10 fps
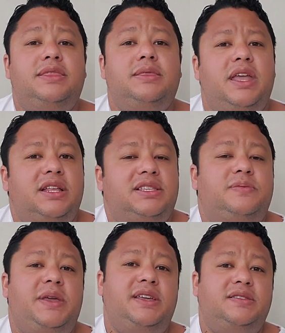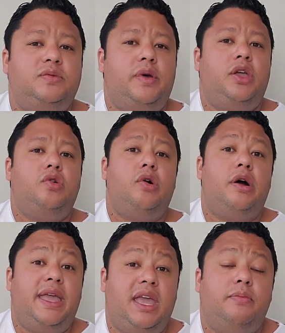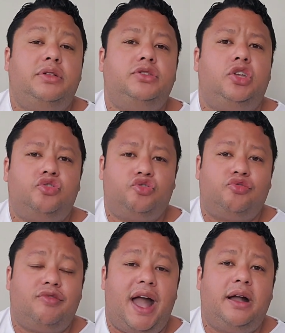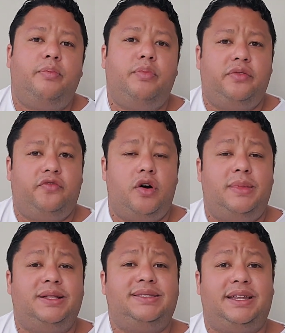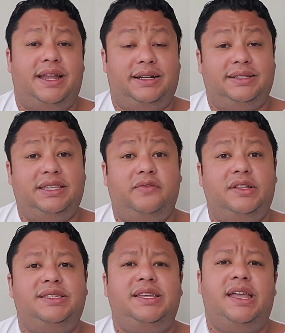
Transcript: In a space where you are able to track performance and activity